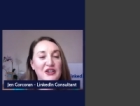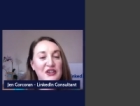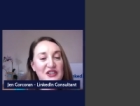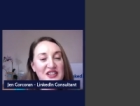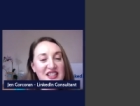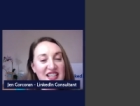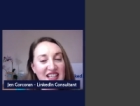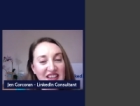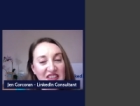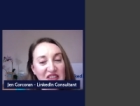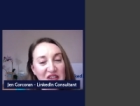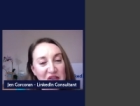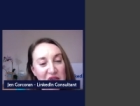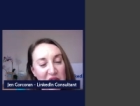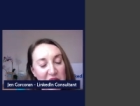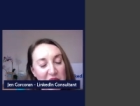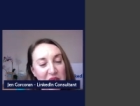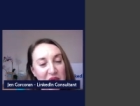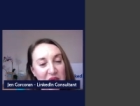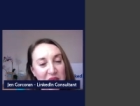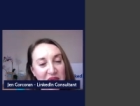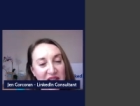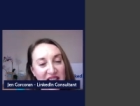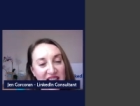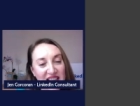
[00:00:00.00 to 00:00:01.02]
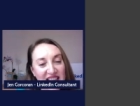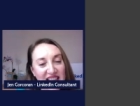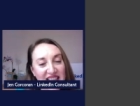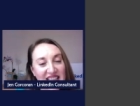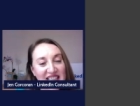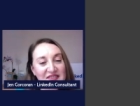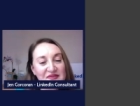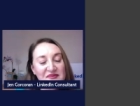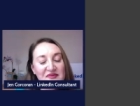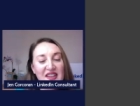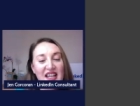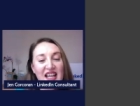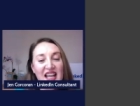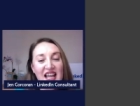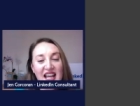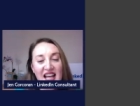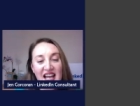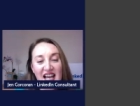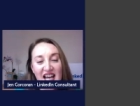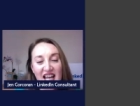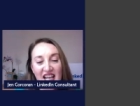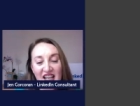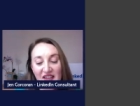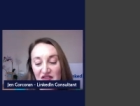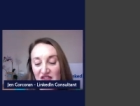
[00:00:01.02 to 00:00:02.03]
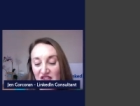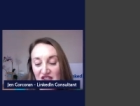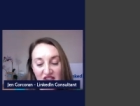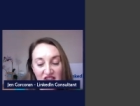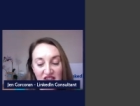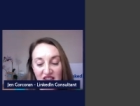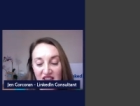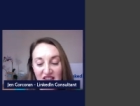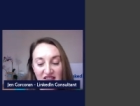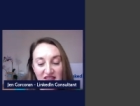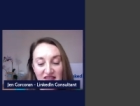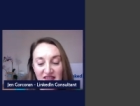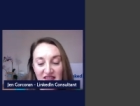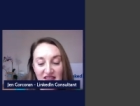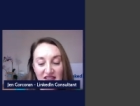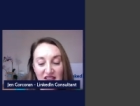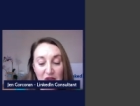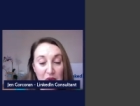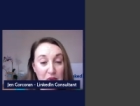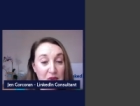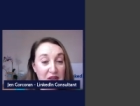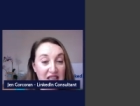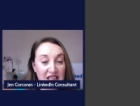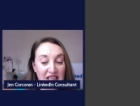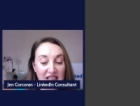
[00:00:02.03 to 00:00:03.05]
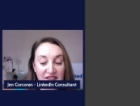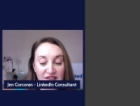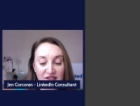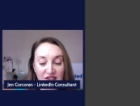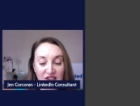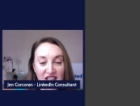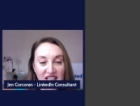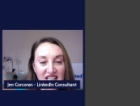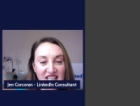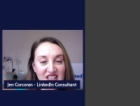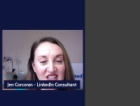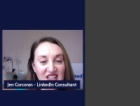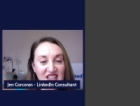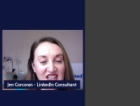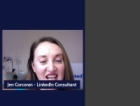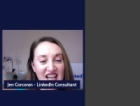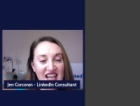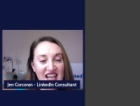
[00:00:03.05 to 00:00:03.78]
who's in the group with me, and I'm just going to quickly invite her